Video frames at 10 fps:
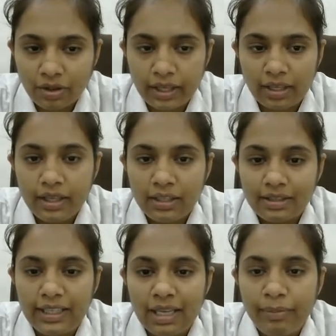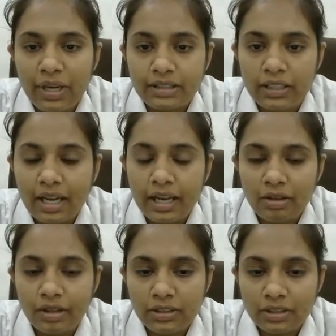Okay, that time patient
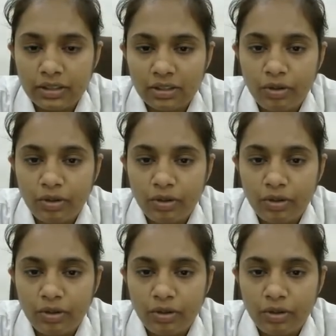are not